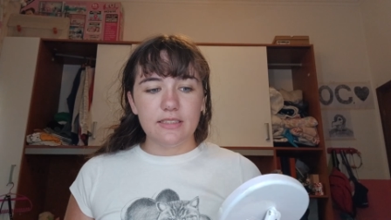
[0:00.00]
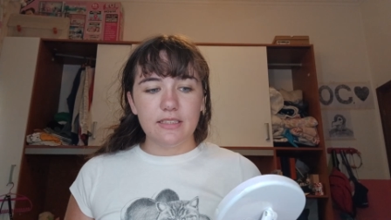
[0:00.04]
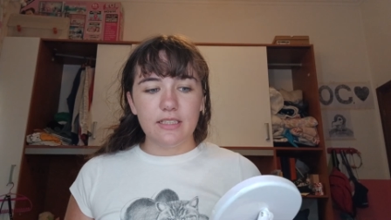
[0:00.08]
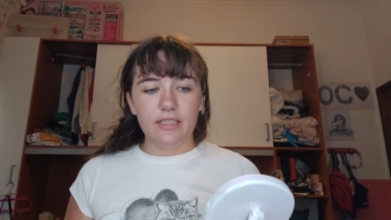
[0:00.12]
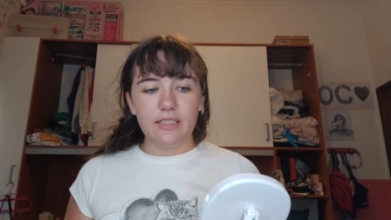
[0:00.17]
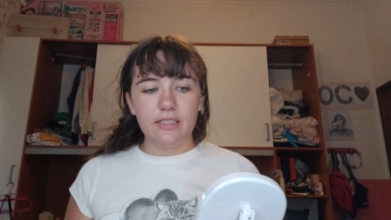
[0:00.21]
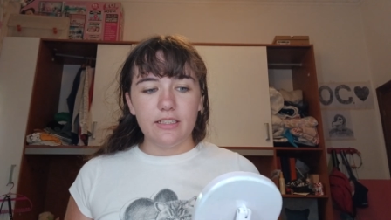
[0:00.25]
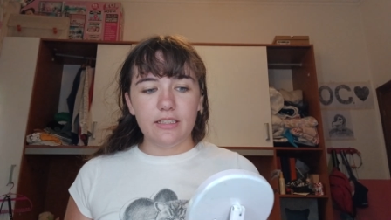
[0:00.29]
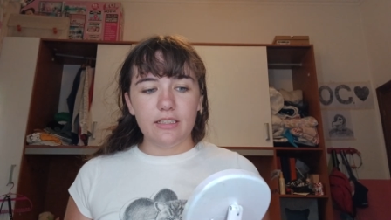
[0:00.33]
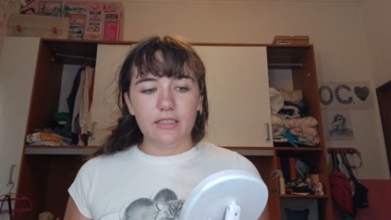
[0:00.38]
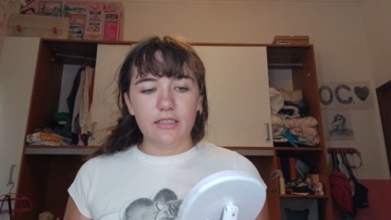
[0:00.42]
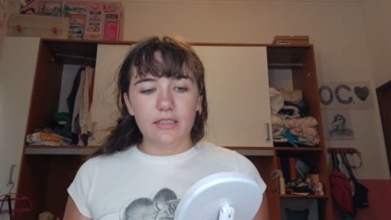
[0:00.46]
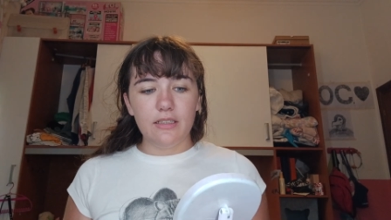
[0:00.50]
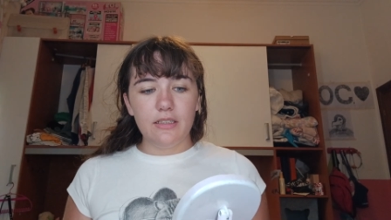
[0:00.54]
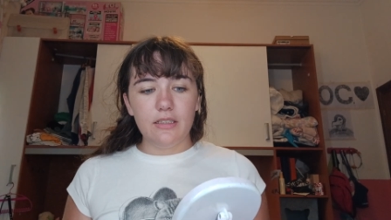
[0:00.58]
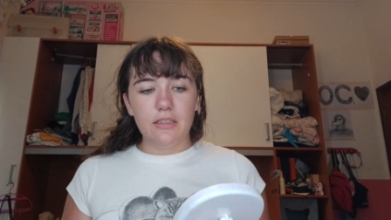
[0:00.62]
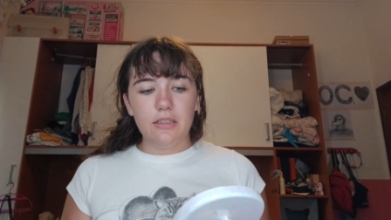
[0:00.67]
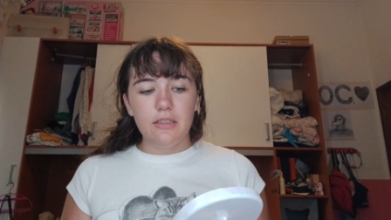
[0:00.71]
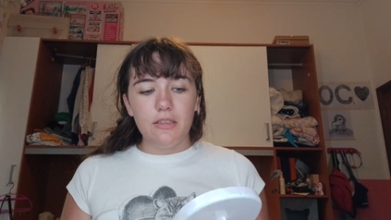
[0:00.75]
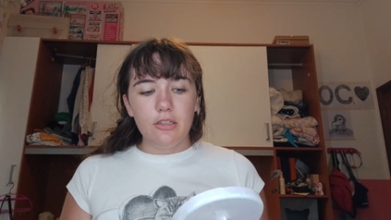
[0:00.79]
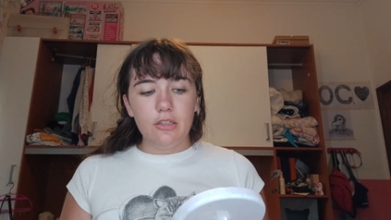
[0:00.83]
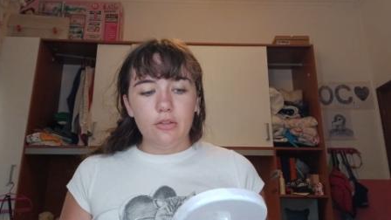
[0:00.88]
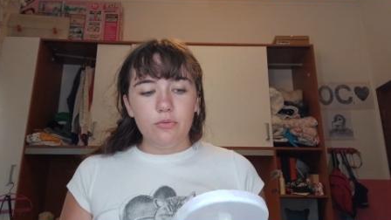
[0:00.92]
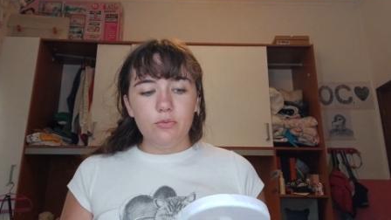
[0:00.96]
like
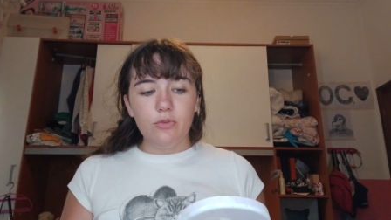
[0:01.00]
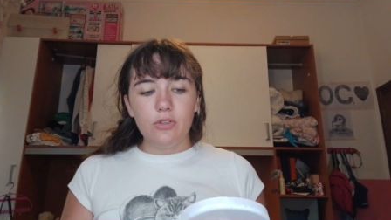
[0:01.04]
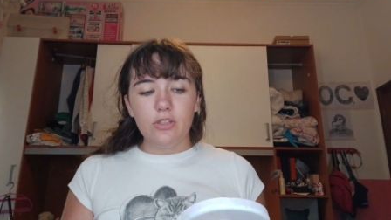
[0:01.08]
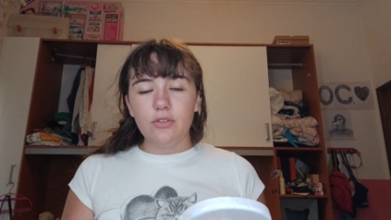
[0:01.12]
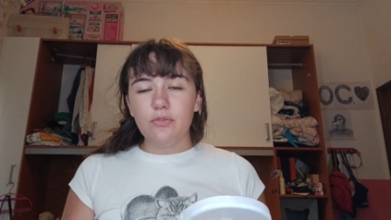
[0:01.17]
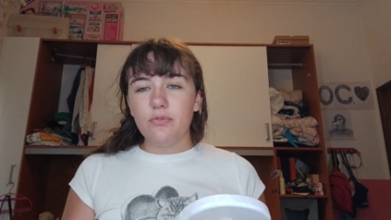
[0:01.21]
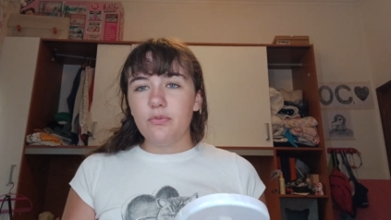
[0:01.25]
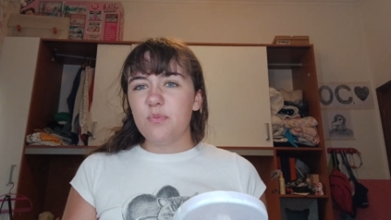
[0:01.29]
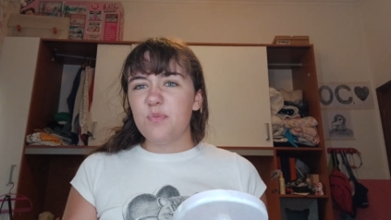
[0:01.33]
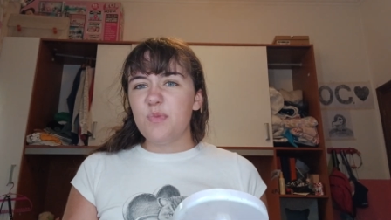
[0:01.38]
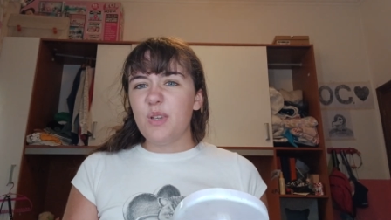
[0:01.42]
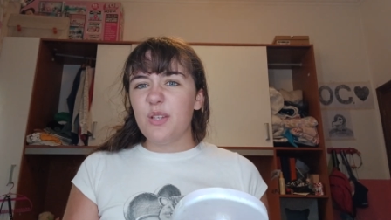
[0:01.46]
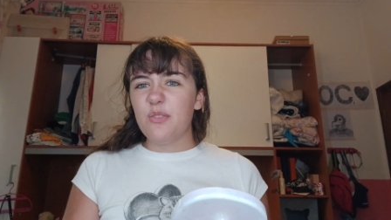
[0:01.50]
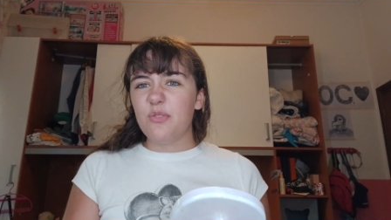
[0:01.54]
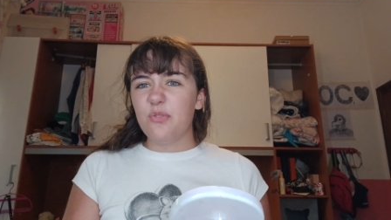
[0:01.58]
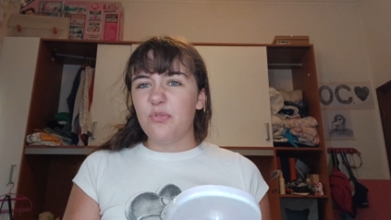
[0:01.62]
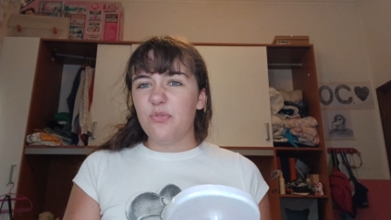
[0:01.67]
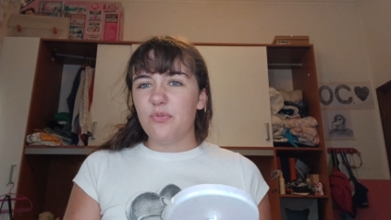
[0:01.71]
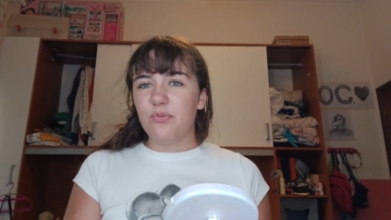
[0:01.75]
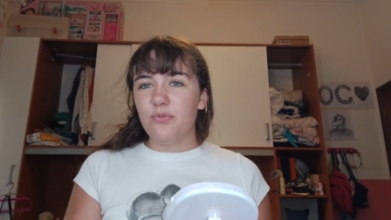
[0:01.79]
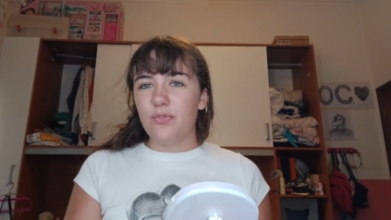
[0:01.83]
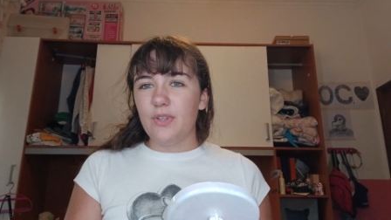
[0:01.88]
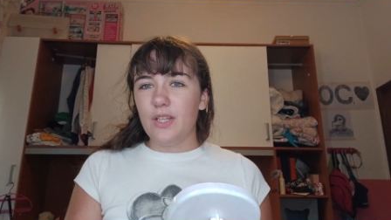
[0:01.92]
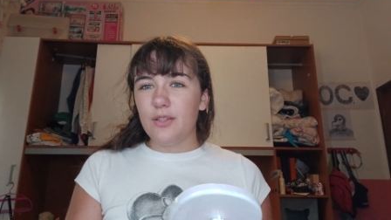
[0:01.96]
one of my
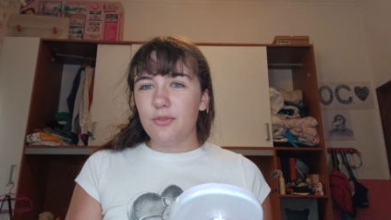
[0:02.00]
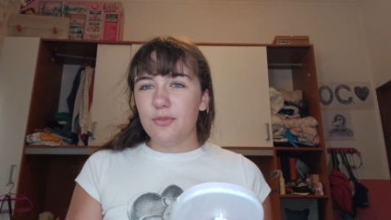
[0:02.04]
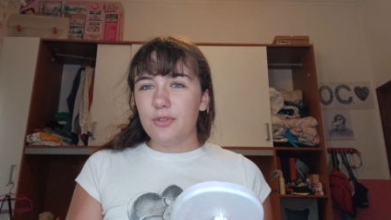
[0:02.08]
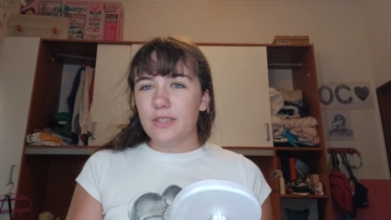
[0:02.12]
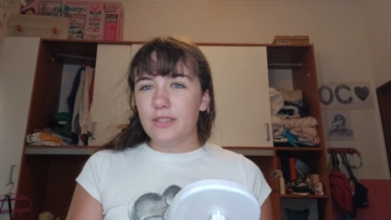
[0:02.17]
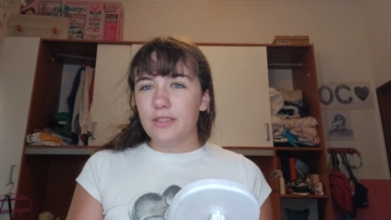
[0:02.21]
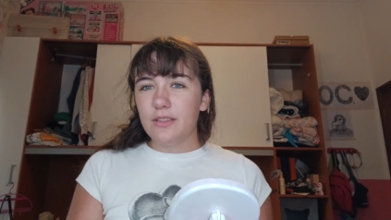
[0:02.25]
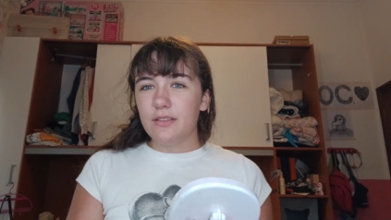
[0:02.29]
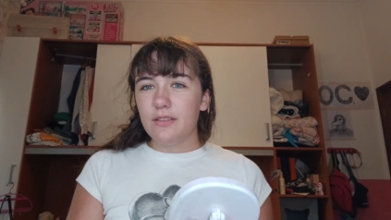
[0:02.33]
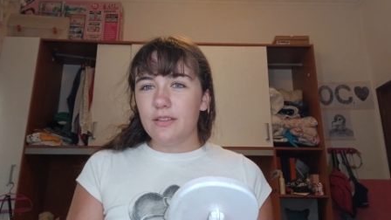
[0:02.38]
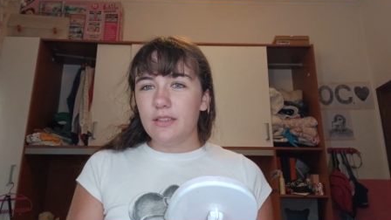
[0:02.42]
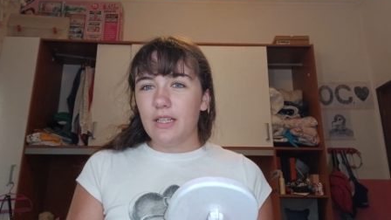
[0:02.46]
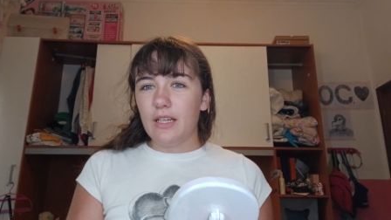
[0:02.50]
favorite,